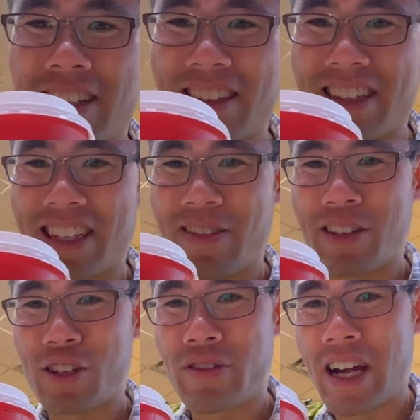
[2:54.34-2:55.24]
Let's give
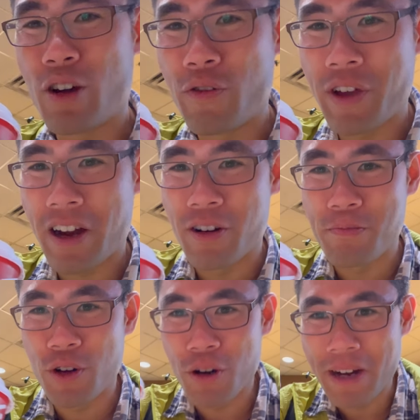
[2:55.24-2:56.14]
it a try. Hopefully I don't
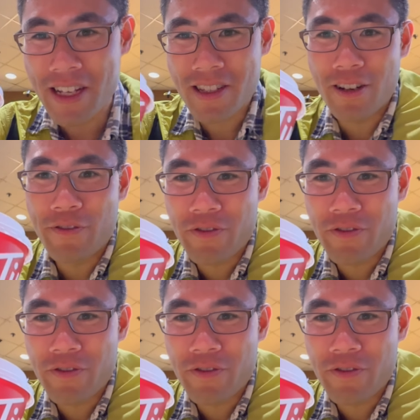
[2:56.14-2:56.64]
burn myself.